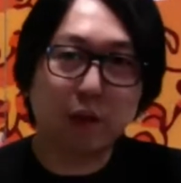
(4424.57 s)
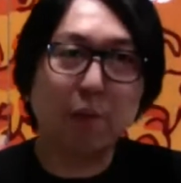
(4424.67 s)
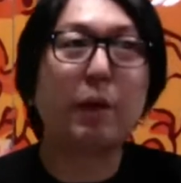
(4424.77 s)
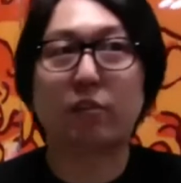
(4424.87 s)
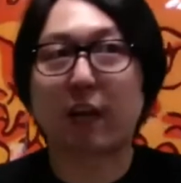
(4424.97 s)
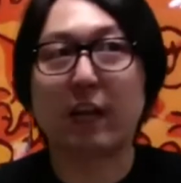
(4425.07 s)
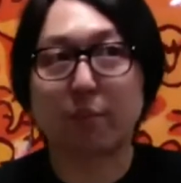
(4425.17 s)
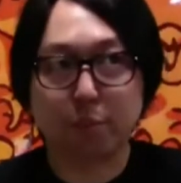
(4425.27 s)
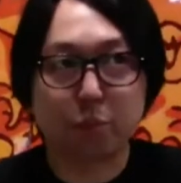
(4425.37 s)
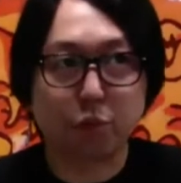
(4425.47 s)

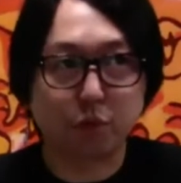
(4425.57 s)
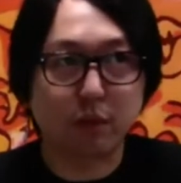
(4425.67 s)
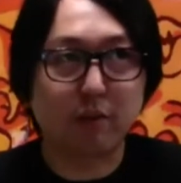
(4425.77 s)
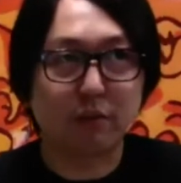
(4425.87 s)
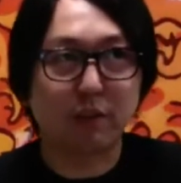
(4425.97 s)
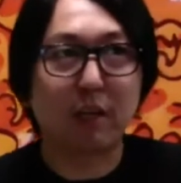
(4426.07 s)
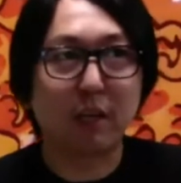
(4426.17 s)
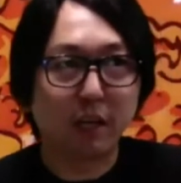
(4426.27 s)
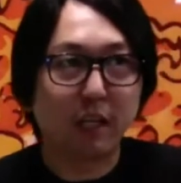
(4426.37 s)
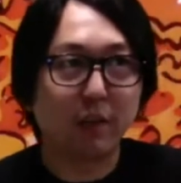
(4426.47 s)
excited to actually
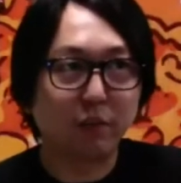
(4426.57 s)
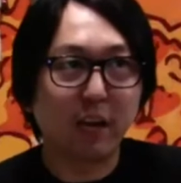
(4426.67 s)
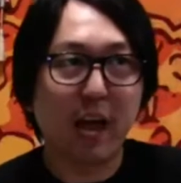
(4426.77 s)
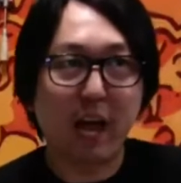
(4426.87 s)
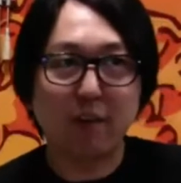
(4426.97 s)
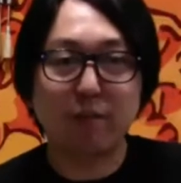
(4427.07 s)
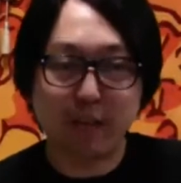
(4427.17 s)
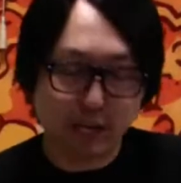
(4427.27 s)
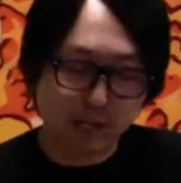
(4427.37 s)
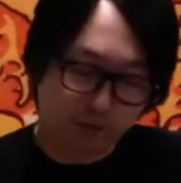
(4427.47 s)
even have
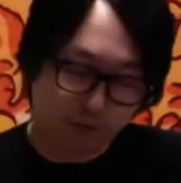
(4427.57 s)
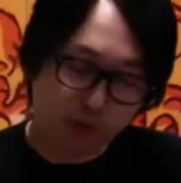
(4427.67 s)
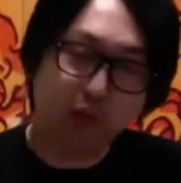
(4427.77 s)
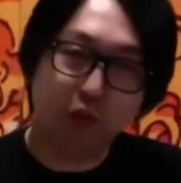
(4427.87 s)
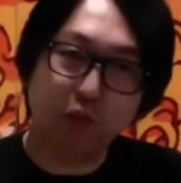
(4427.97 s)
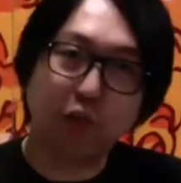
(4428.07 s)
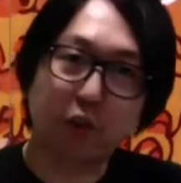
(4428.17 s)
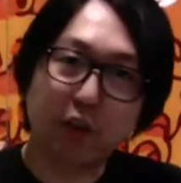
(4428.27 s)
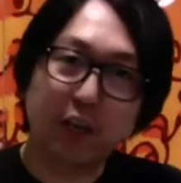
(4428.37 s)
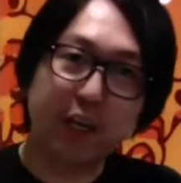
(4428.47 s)
that conversation
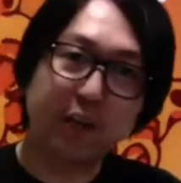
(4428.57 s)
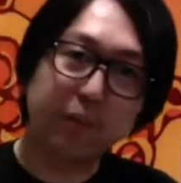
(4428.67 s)
started.